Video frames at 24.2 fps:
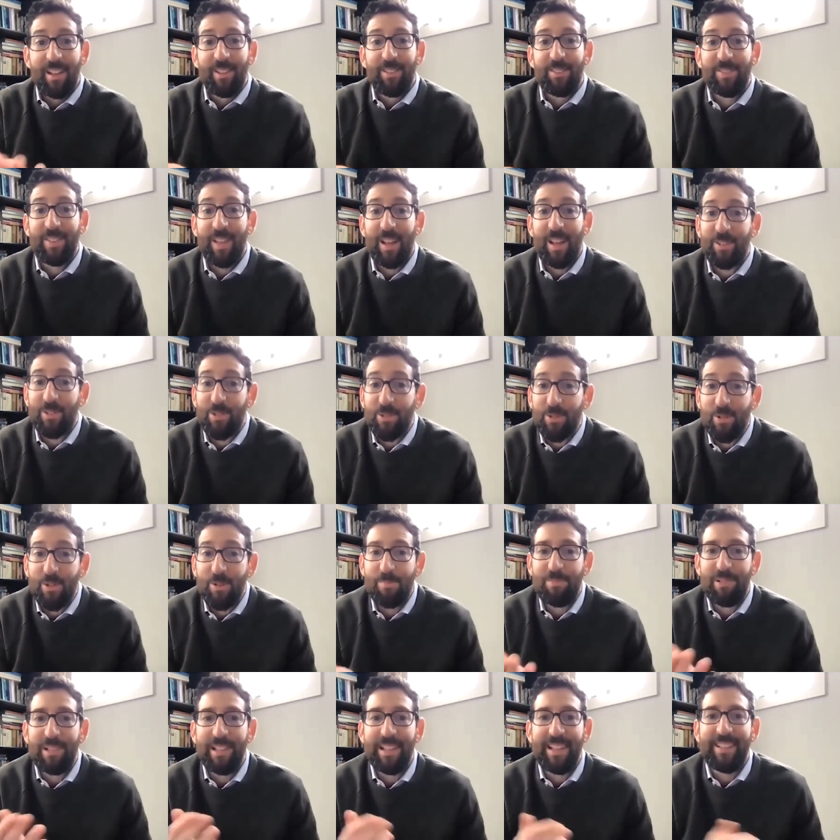
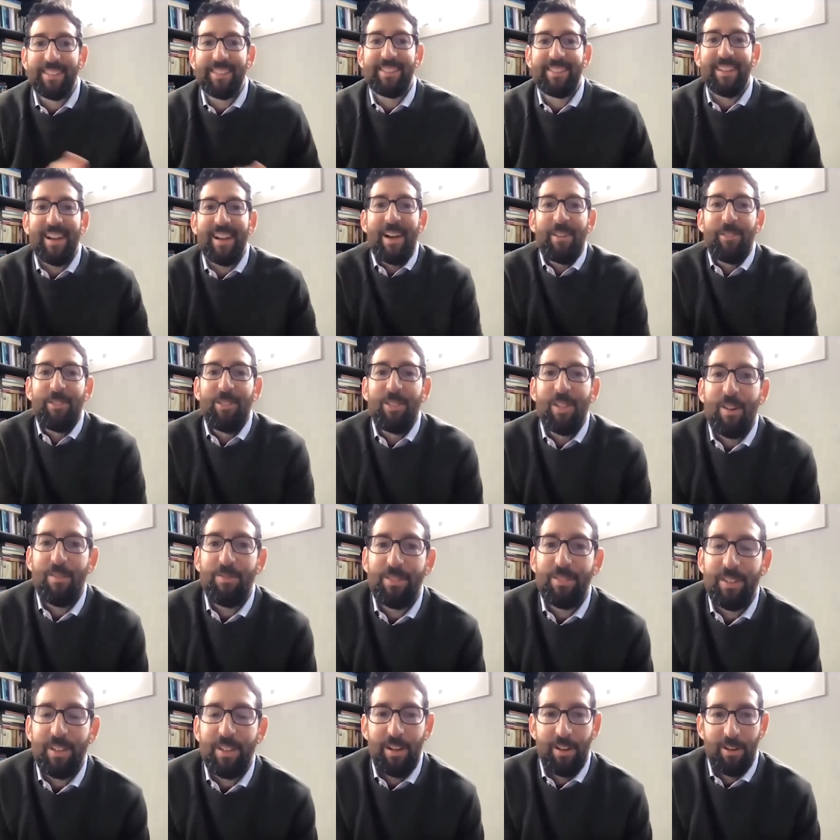Sadhguru, please, I would love
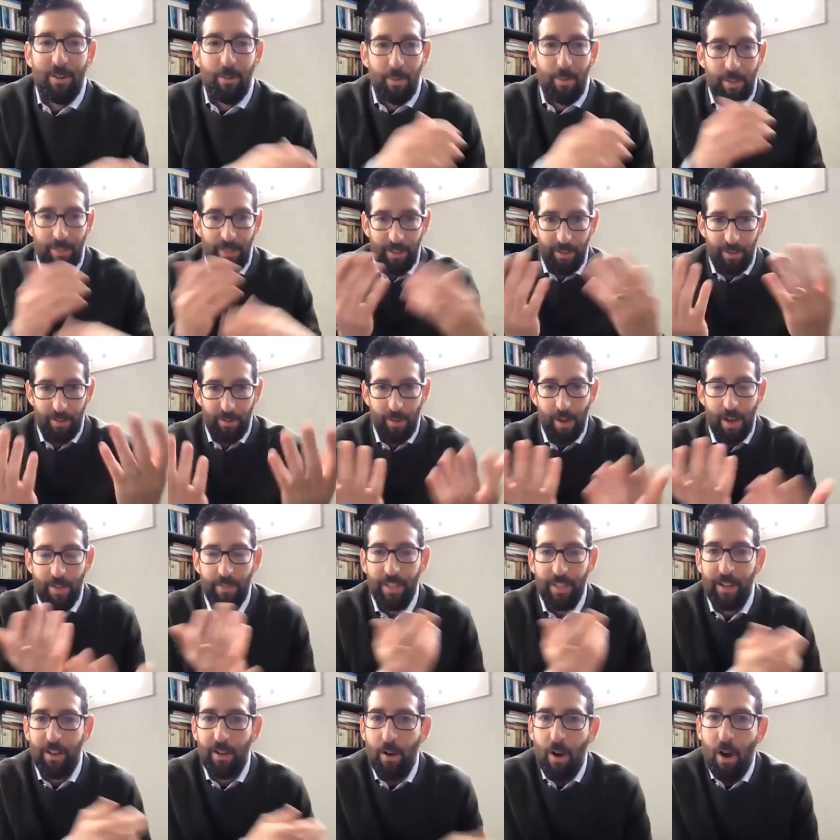to hear. I think I
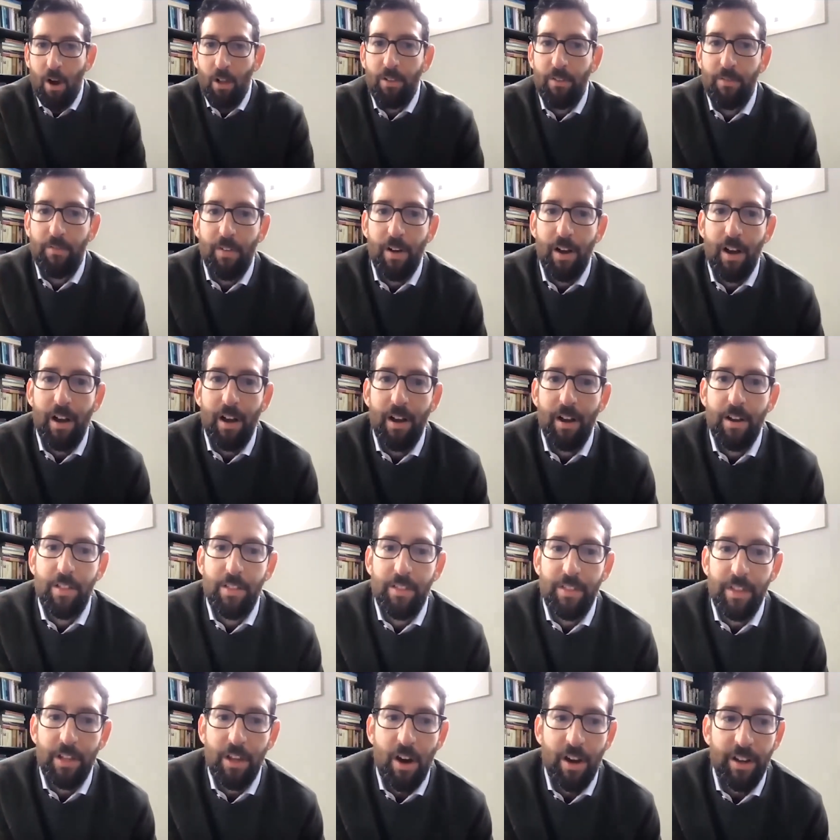think all of uh,
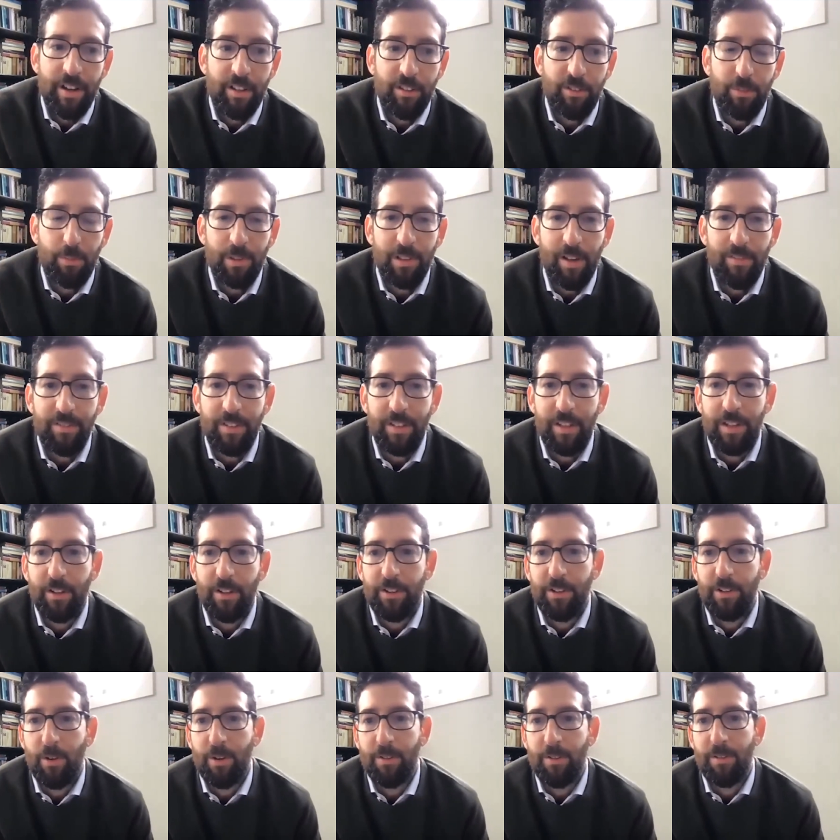the audience would love to
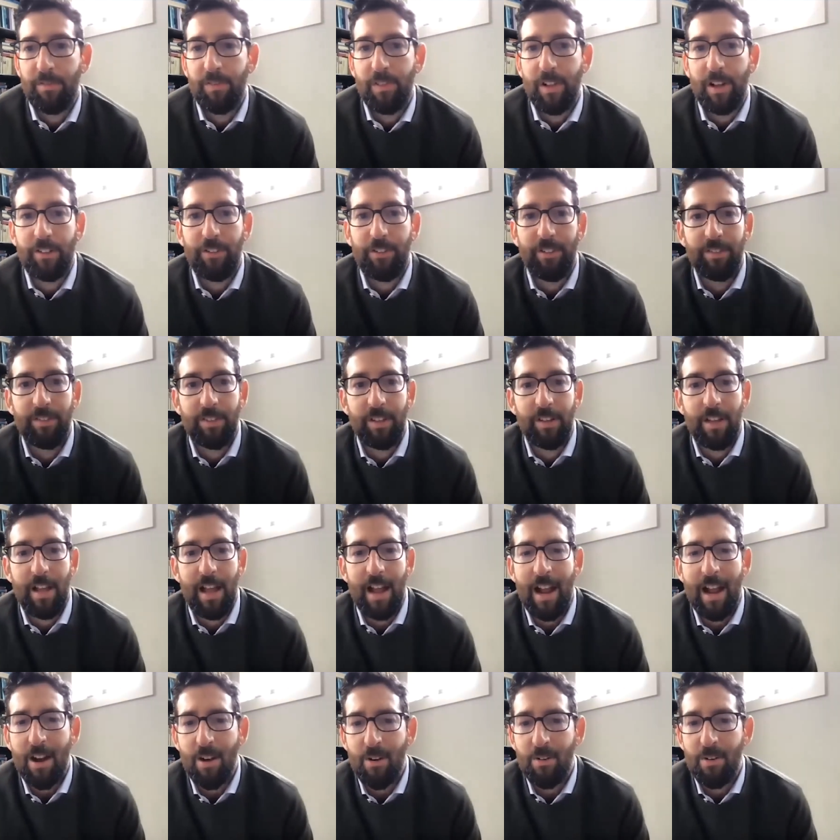hear your reflections on
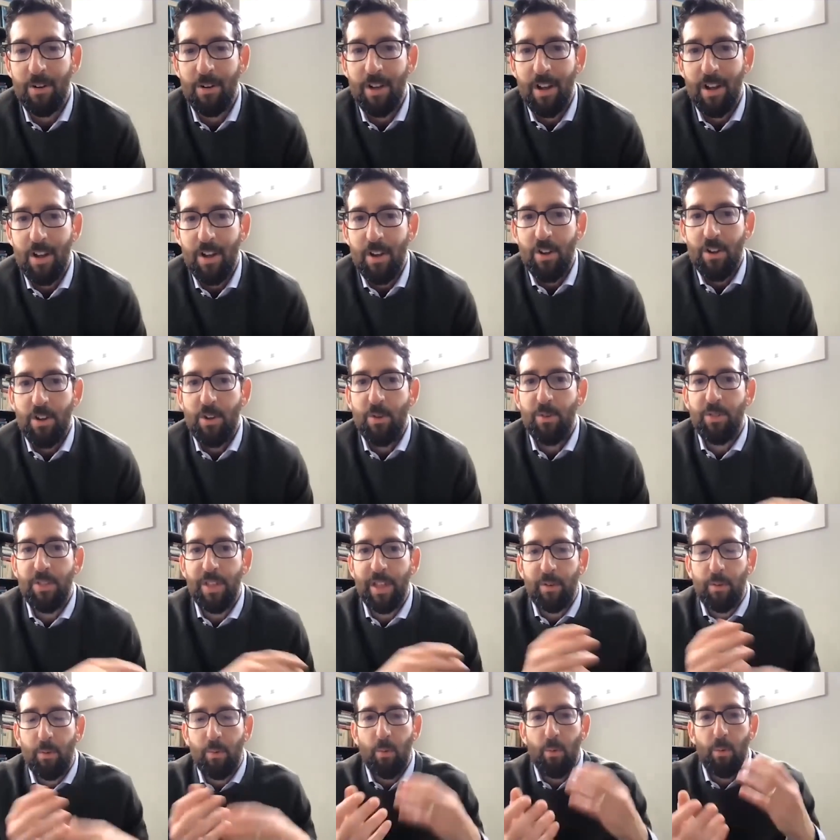how you
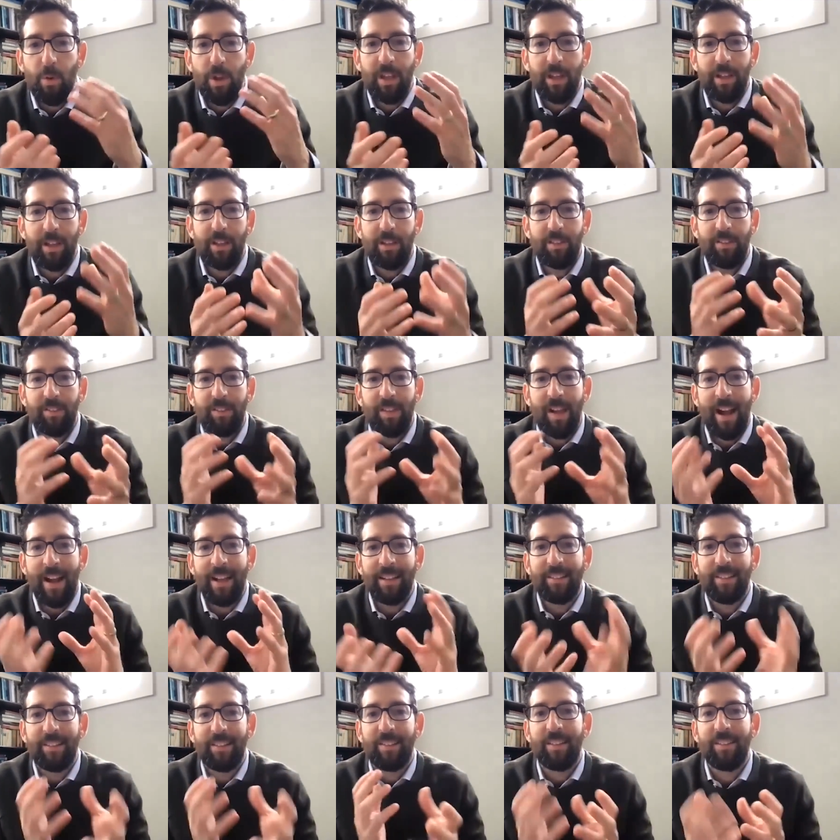think we
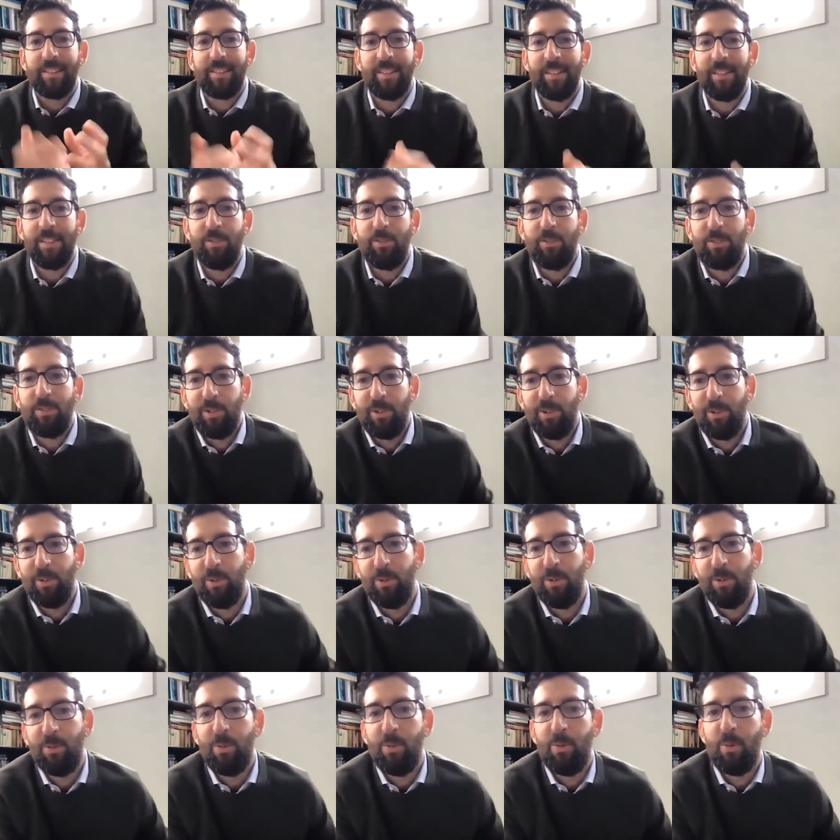scientists continue to
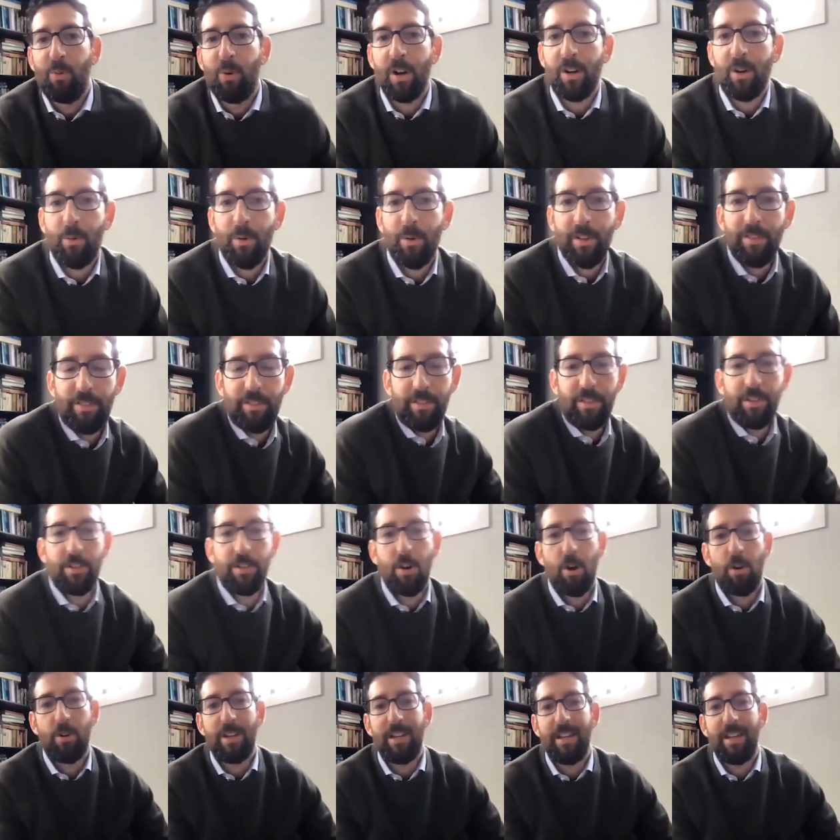work with
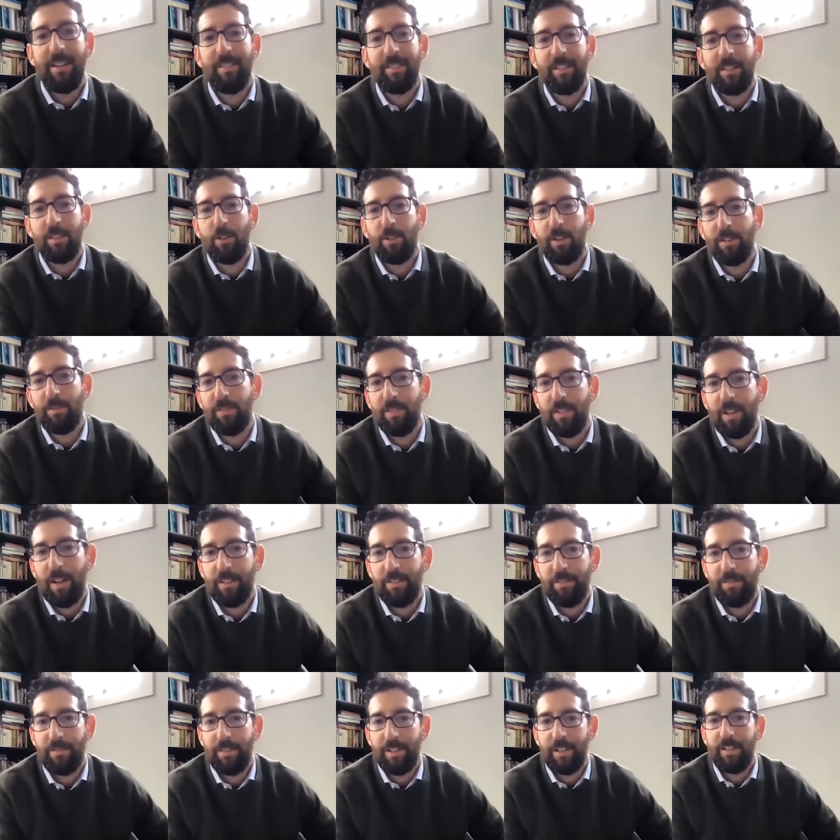yogis and yogi
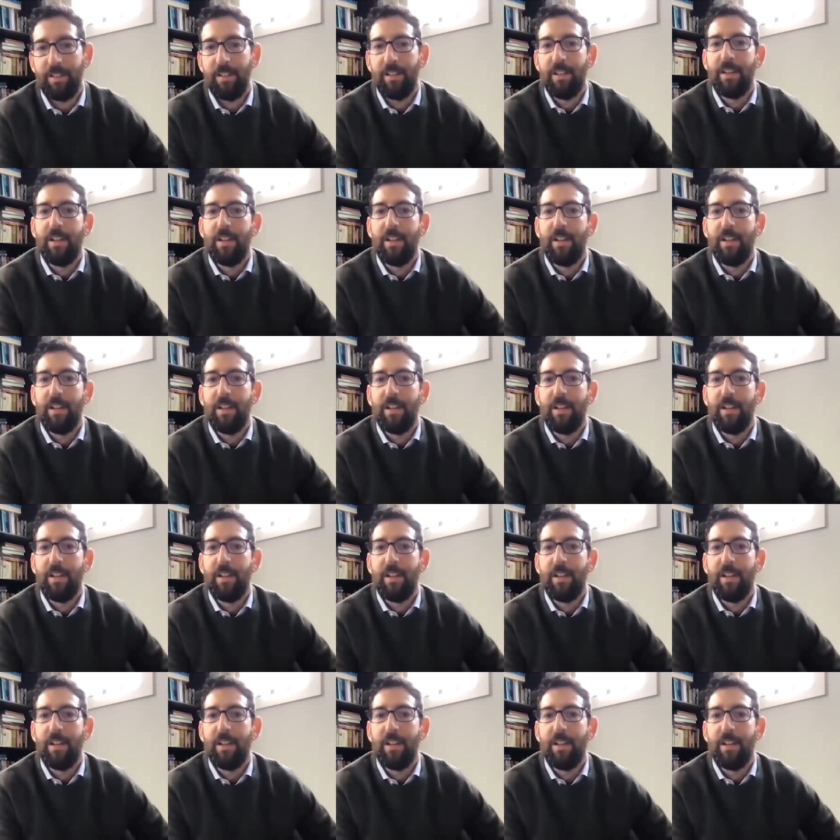philosophy